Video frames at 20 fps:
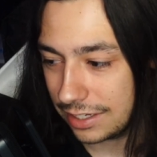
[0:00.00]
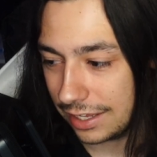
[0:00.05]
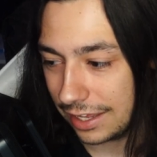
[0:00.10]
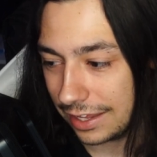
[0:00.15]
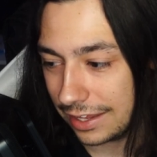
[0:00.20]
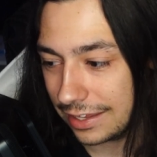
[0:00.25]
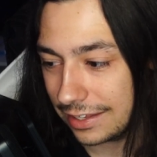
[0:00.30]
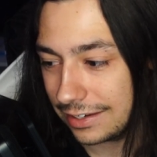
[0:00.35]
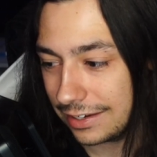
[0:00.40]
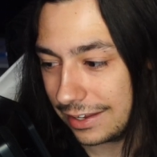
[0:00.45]

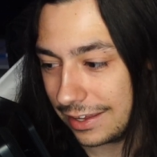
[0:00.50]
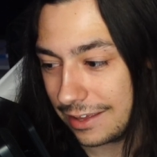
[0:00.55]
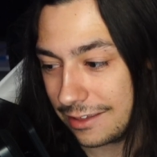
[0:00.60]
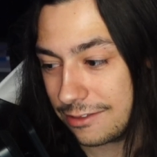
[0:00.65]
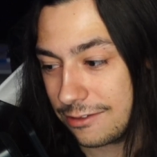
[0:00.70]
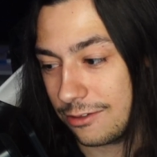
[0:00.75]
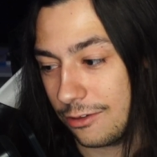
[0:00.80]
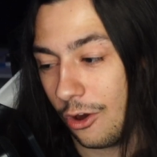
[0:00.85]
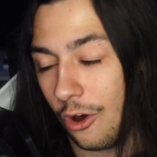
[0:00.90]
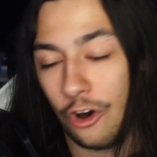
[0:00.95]
and
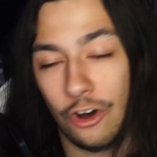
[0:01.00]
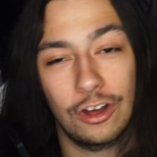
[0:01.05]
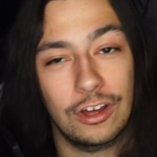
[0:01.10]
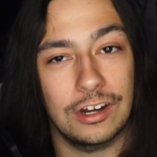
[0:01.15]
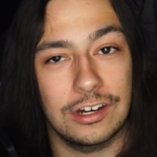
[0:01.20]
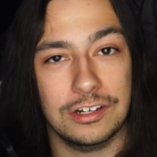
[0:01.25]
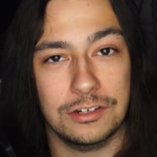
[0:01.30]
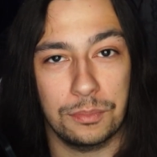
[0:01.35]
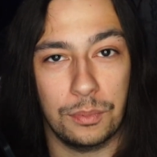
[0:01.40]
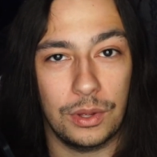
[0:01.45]
it's all going
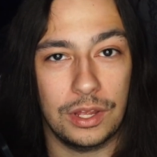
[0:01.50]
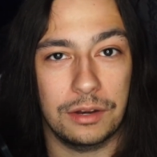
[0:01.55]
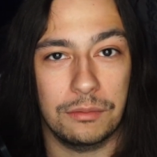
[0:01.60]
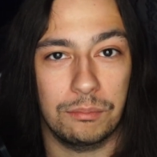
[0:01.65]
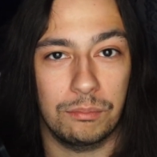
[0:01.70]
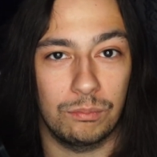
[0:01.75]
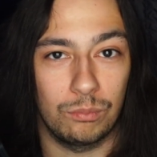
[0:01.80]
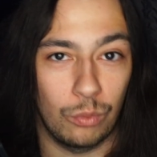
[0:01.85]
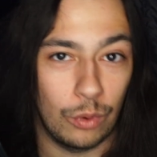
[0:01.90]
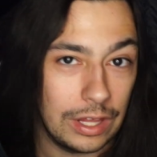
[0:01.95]
to depend
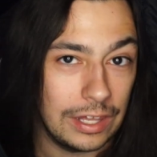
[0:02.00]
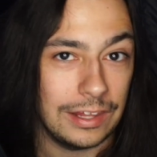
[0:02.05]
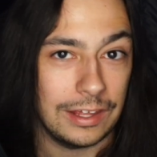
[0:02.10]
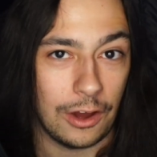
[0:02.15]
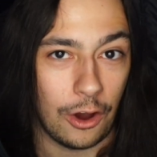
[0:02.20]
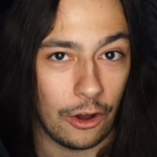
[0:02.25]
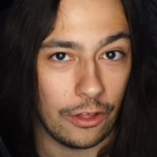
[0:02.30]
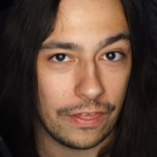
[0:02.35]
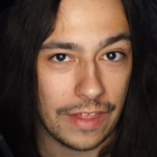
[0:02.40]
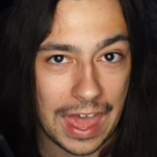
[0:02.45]
really
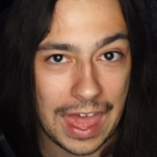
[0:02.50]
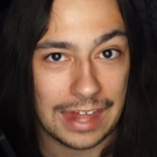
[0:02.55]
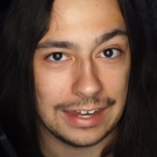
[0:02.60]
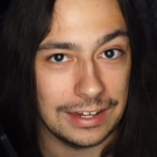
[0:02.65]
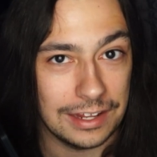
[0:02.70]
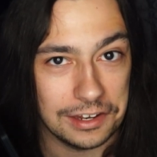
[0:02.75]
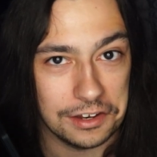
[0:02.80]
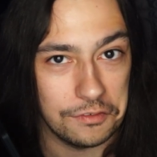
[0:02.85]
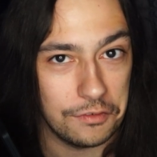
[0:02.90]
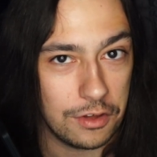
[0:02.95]
on that
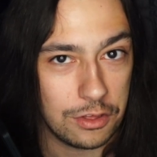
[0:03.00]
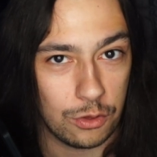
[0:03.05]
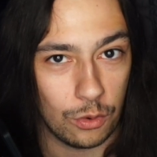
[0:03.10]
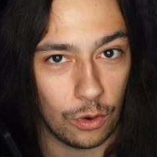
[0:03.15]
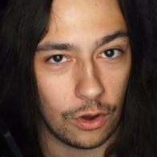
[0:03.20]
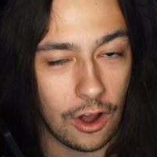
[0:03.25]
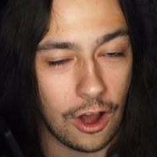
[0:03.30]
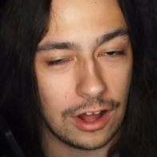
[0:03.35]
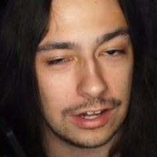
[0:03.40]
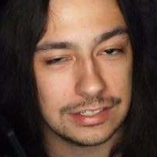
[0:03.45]
individual
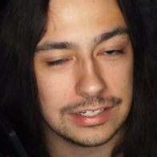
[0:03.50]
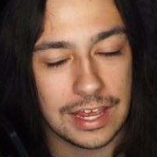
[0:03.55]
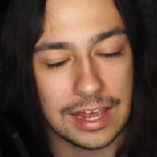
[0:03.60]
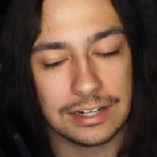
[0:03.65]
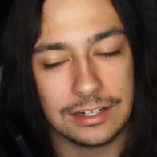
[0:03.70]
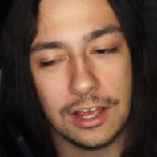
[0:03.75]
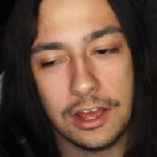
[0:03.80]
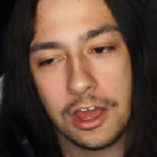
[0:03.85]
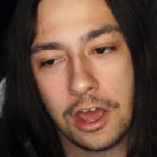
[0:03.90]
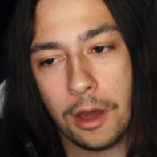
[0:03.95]
contact,